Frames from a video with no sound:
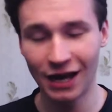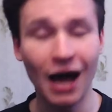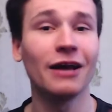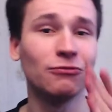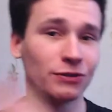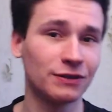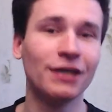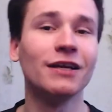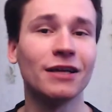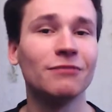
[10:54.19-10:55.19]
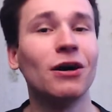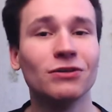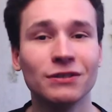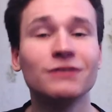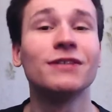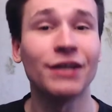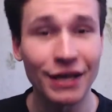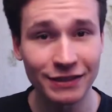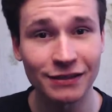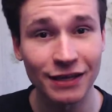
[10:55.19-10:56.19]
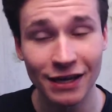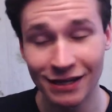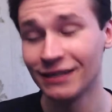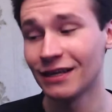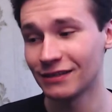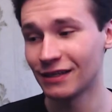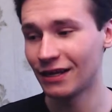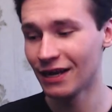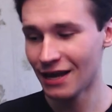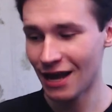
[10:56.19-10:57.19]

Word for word: I was saying about it yesterday, yesterday.